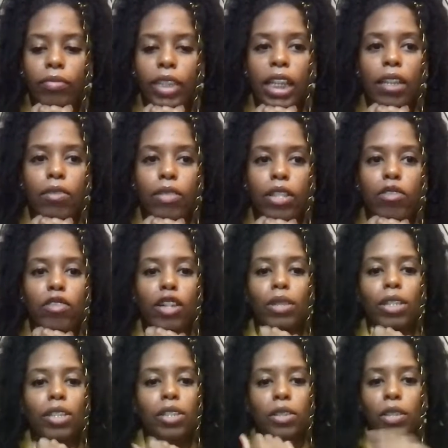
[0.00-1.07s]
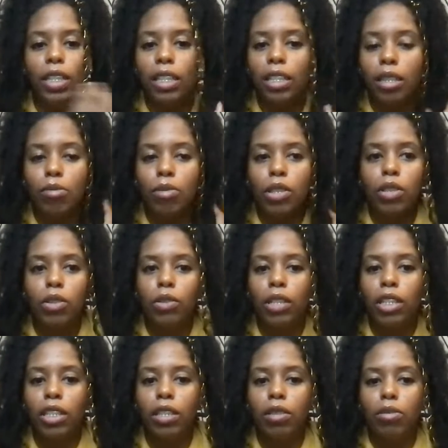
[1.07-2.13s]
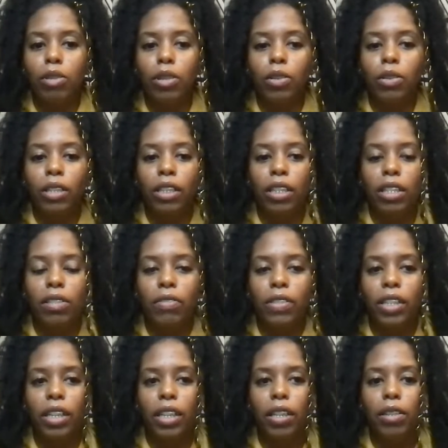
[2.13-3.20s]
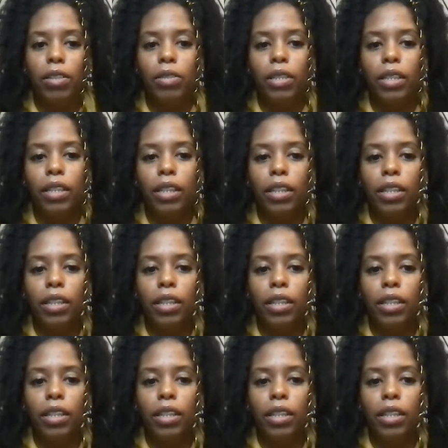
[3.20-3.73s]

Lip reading: Even if no one joins, I'm just going to record this video and